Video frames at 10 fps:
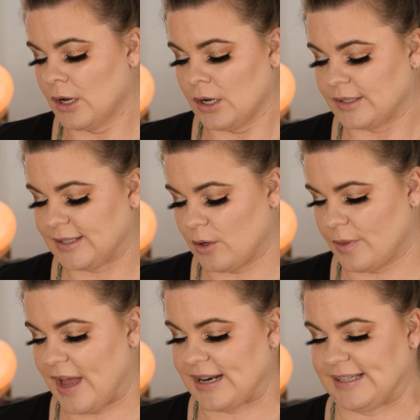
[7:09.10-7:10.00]
So
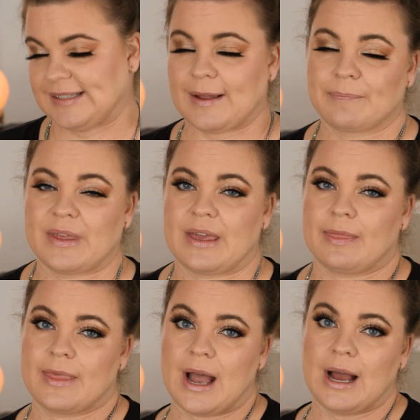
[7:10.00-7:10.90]
that is
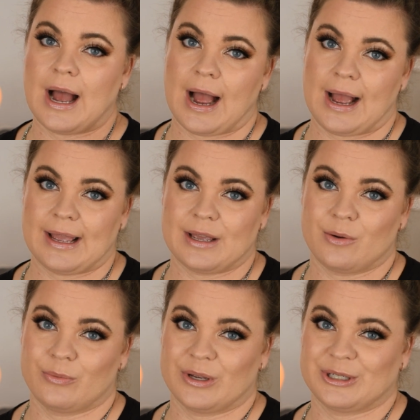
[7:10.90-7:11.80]
something that I
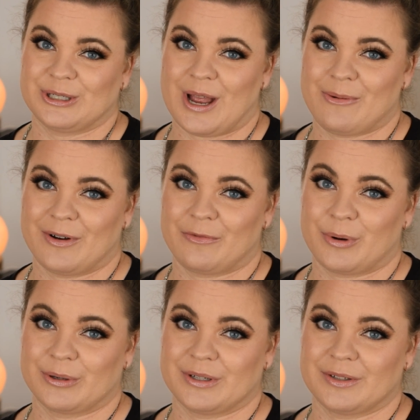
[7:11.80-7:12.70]
wish I would have
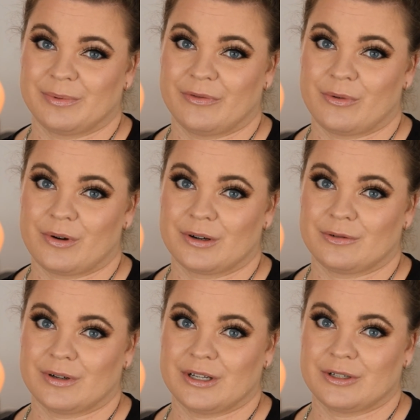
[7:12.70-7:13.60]
purchased before
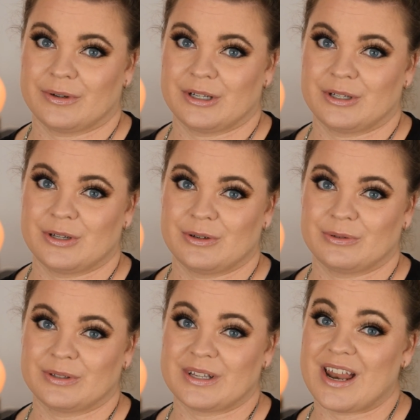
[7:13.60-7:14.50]
twenty
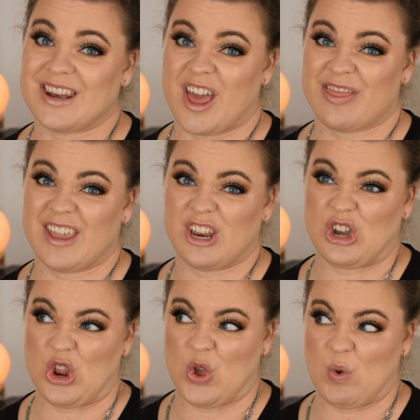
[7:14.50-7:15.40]
twenty-two's.
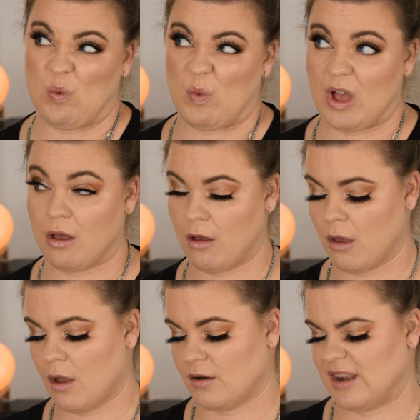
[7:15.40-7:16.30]
Nothing new,
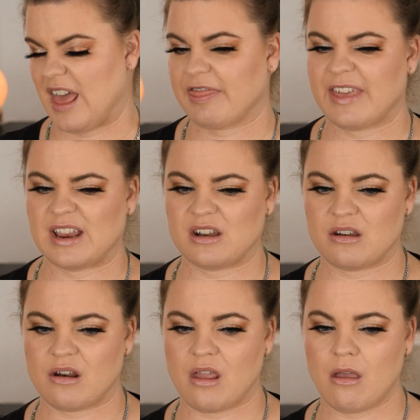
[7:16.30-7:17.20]

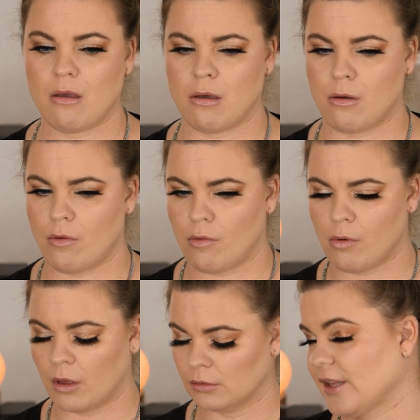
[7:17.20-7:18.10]
nothing
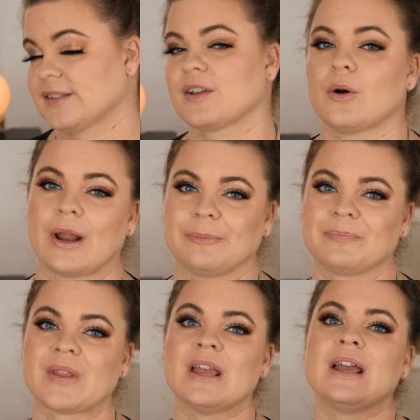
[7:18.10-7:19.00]
new. Let's go on.
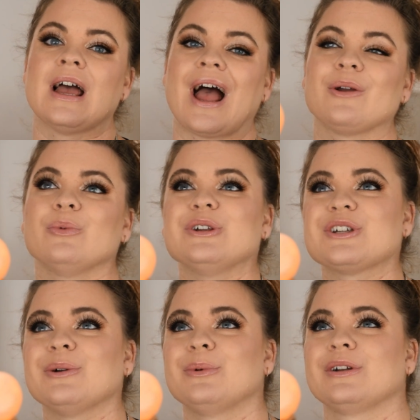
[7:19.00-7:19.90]
I wish
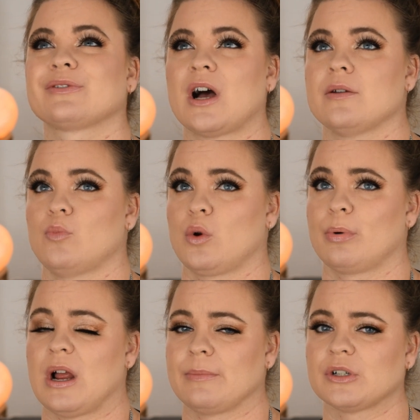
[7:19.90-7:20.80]
I would have gotten more
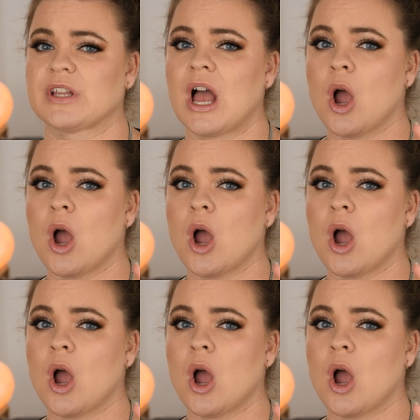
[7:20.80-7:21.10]
primers.